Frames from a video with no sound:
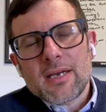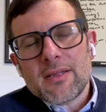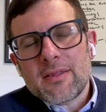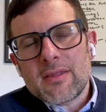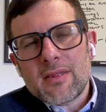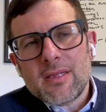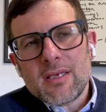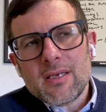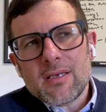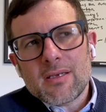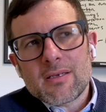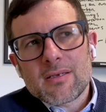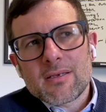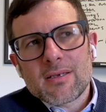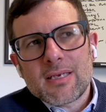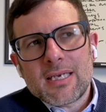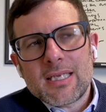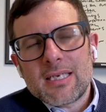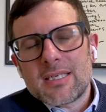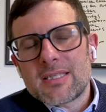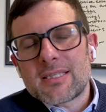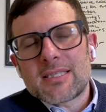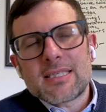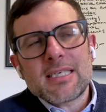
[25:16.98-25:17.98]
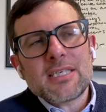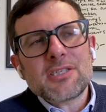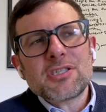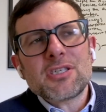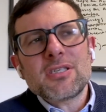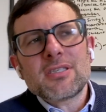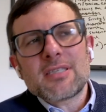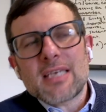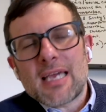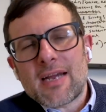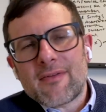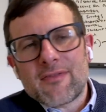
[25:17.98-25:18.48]
think in addition
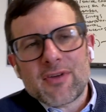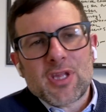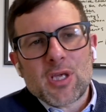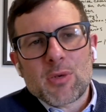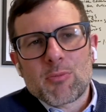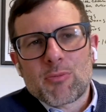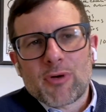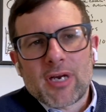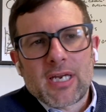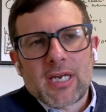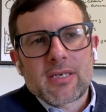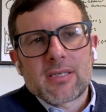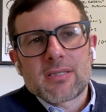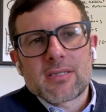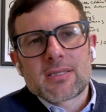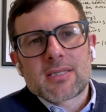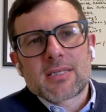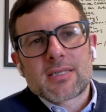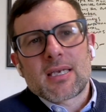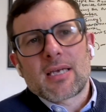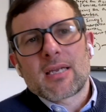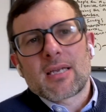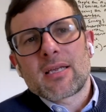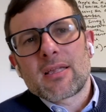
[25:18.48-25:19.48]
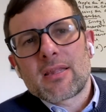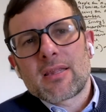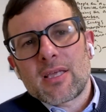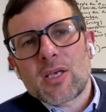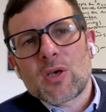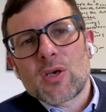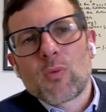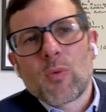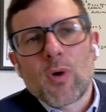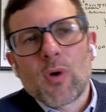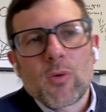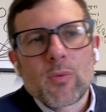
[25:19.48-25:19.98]
to everything Brendan said, I think
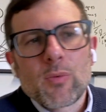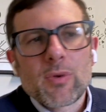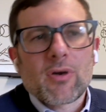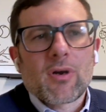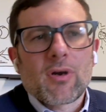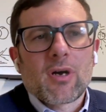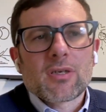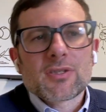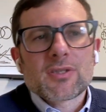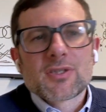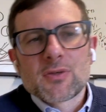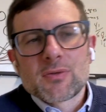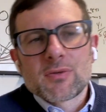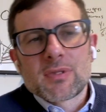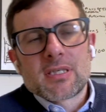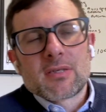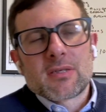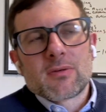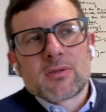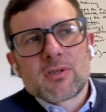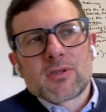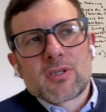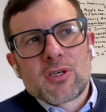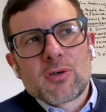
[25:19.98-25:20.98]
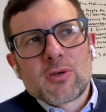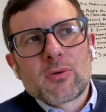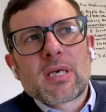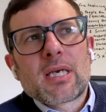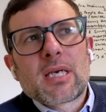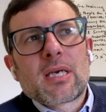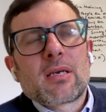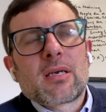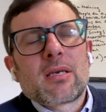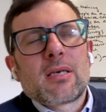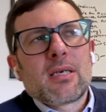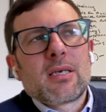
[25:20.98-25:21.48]
what we're also
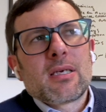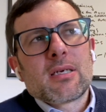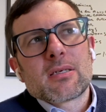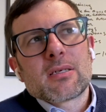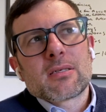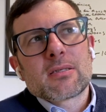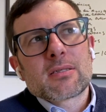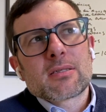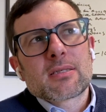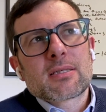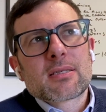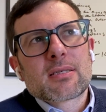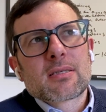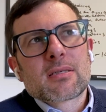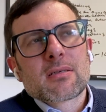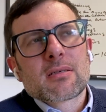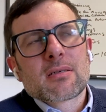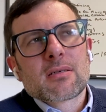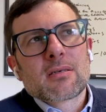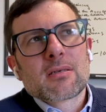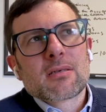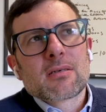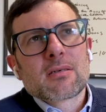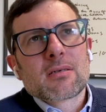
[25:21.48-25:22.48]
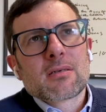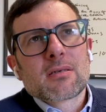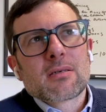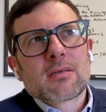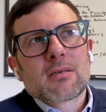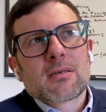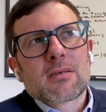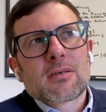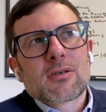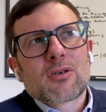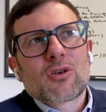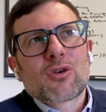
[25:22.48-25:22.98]
doing is
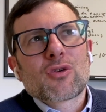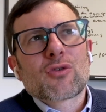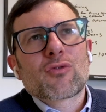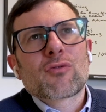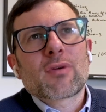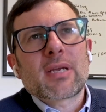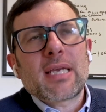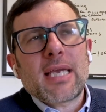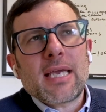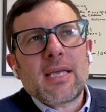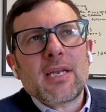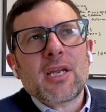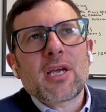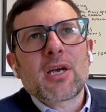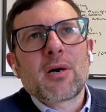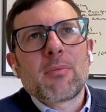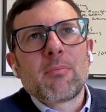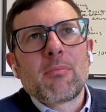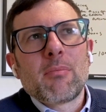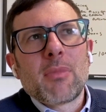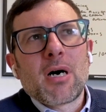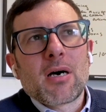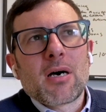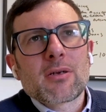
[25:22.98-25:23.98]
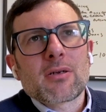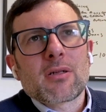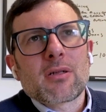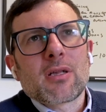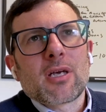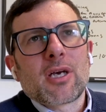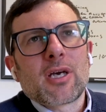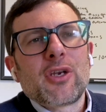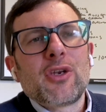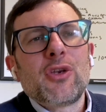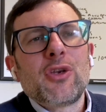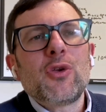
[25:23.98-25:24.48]
creating a model,
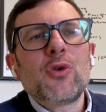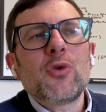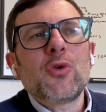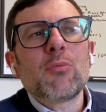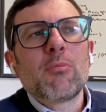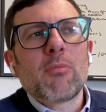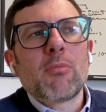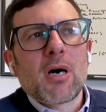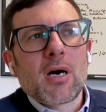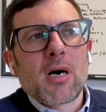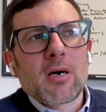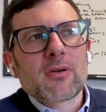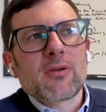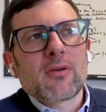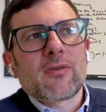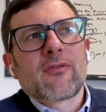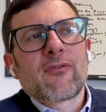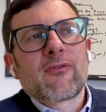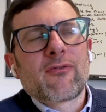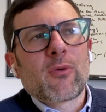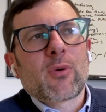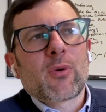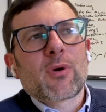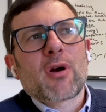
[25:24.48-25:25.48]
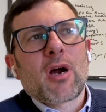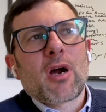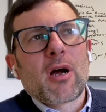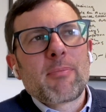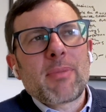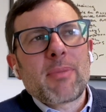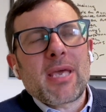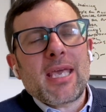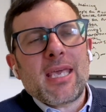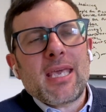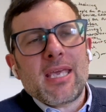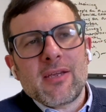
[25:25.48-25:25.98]
a new model for a
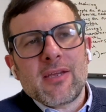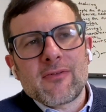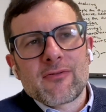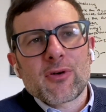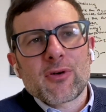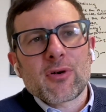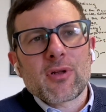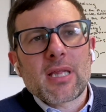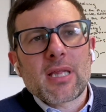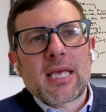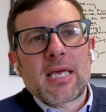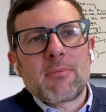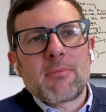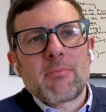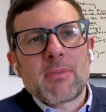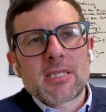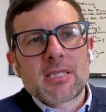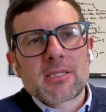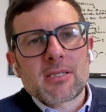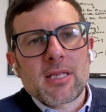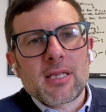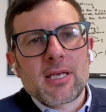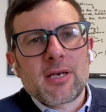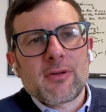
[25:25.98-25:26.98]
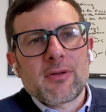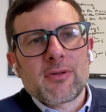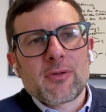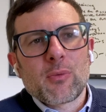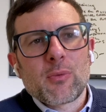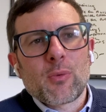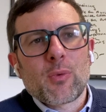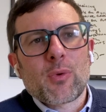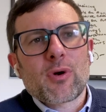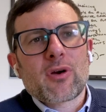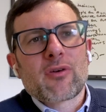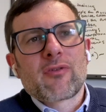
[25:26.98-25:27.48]
behavioral and mental health
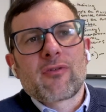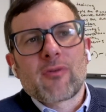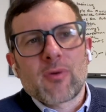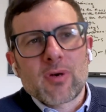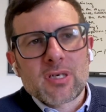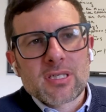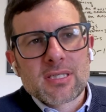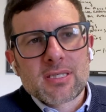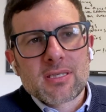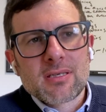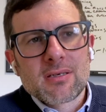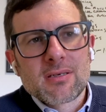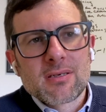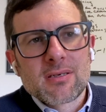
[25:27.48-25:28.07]
workforce